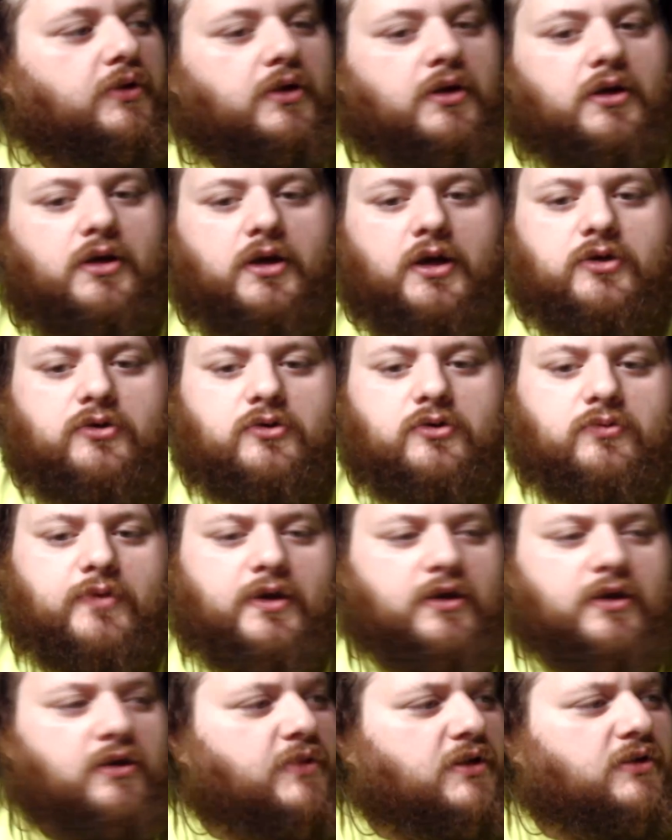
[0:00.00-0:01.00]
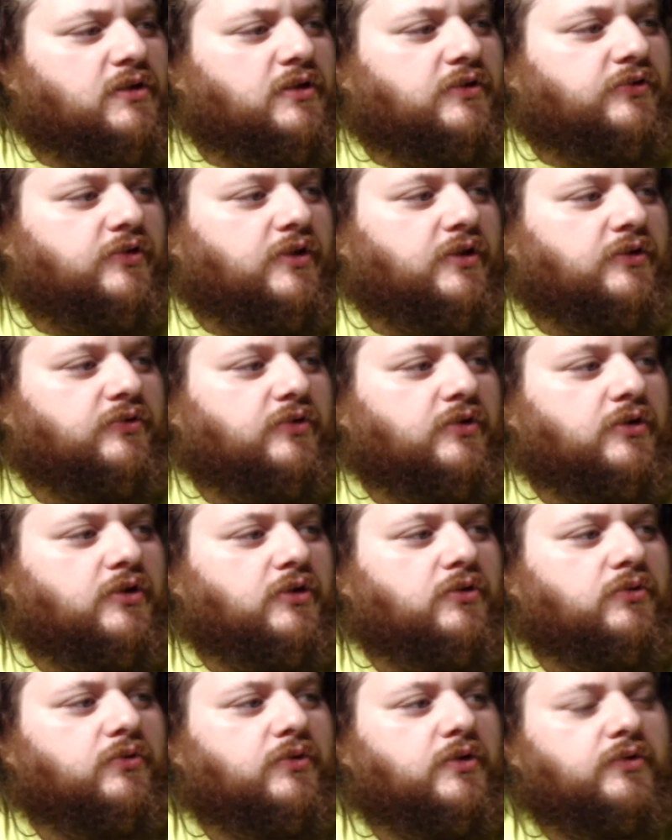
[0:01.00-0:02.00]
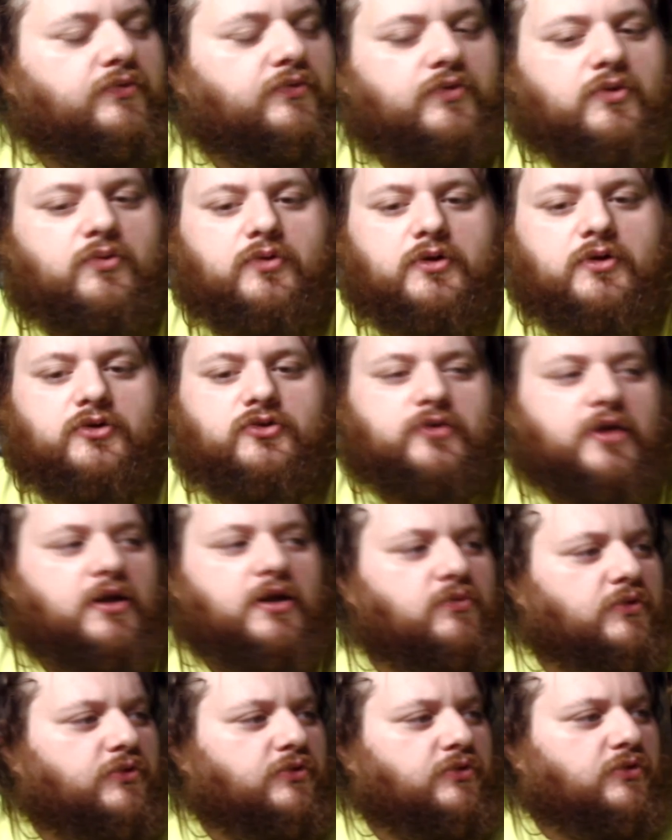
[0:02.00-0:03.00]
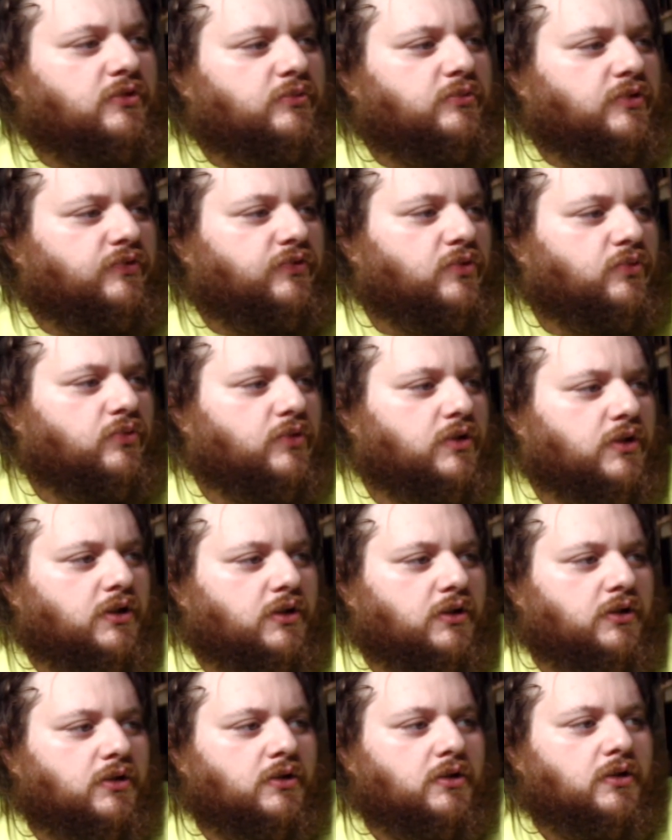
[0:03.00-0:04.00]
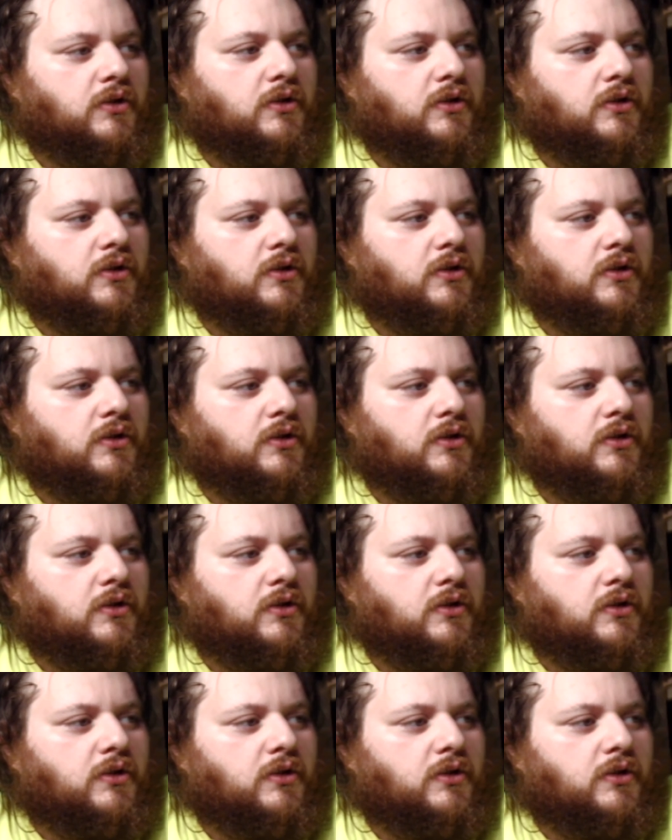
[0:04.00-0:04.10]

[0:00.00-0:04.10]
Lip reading: I do recommend these things. If you want to train with them, if you want to,